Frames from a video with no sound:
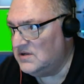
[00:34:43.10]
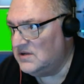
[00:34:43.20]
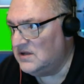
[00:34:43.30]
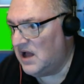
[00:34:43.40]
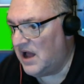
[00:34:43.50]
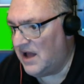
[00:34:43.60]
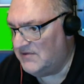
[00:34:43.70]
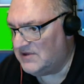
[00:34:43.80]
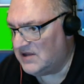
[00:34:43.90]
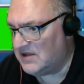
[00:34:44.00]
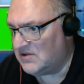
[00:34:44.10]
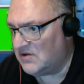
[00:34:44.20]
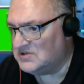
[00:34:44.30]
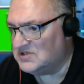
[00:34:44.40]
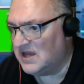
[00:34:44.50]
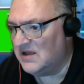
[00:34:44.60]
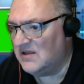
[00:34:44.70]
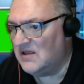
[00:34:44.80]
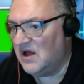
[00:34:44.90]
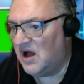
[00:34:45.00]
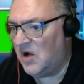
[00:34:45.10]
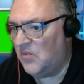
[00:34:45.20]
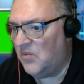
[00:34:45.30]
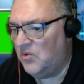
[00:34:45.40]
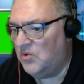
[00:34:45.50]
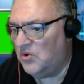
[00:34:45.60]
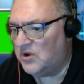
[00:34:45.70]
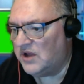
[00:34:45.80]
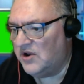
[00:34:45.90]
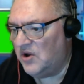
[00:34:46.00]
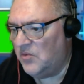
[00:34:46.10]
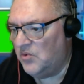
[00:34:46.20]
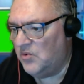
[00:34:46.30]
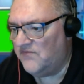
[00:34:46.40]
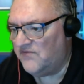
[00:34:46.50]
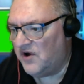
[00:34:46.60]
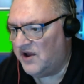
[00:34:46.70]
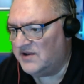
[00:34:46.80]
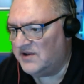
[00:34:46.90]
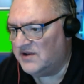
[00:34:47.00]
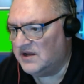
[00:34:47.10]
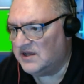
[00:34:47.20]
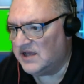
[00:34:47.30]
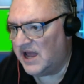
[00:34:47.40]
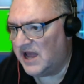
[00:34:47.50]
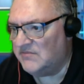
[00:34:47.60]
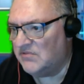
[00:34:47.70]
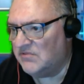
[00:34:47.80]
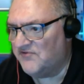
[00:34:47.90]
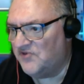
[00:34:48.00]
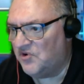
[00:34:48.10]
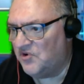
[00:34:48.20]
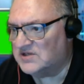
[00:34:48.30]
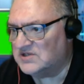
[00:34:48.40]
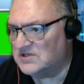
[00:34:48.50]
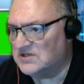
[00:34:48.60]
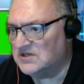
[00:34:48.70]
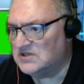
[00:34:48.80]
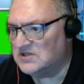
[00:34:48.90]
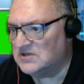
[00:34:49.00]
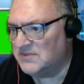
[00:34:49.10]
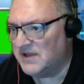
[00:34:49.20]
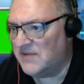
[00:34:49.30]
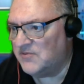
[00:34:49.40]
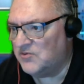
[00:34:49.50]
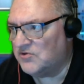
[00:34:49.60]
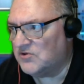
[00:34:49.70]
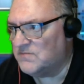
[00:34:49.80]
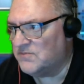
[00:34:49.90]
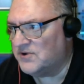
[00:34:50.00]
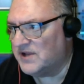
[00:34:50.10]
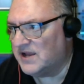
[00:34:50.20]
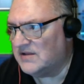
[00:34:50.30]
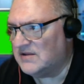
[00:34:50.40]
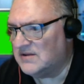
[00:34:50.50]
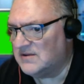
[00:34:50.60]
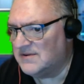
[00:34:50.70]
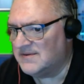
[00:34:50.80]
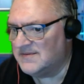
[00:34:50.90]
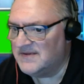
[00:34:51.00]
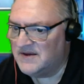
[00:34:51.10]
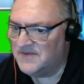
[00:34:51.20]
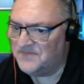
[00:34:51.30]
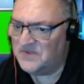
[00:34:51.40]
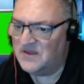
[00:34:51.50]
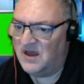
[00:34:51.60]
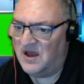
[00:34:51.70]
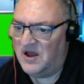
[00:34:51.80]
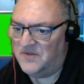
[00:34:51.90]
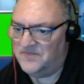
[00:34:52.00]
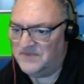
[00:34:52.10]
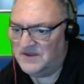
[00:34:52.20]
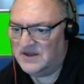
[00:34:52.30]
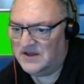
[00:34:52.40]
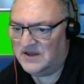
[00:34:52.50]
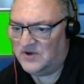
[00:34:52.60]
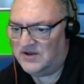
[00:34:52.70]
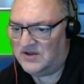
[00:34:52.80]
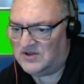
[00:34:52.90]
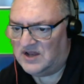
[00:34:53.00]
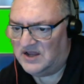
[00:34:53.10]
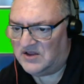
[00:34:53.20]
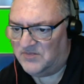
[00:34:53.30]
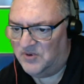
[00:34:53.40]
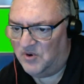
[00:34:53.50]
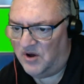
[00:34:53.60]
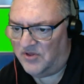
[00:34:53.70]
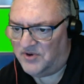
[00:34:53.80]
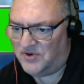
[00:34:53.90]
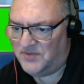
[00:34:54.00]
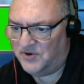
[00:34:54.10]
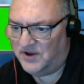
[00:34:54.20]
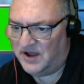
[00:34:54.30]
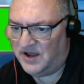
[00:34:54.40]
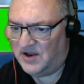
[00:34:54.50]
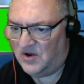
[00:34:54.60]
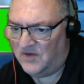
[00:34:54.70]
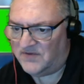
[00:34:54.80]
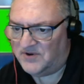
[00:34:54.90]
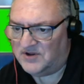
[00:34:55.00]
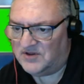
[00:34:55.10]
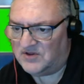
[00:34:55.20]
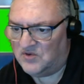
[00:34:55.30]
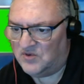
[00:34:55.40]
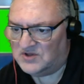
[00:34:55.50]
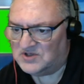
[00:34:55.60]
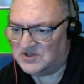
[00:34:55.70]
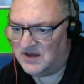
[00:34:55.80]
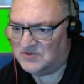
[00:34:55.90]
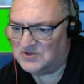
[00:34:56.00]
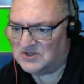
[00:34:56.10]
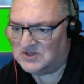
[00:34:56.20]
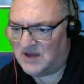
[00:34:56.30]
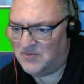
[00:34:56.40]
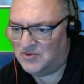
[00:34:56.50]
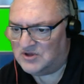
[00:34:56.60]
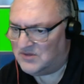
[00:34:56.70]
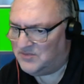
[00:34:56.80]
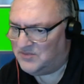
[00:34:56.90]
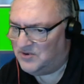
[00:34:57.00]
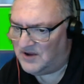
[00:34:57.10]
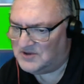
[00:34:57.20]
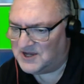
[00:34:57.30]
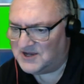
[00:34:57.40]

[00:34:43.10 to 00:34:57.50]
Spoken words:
I haven't done so as yet. I will look, and I will find games for us to be able to predict. Queen says the Lick Sport are 3-pointer, and a lot of us predicted 2-1, so that was a double disappointment, Jose.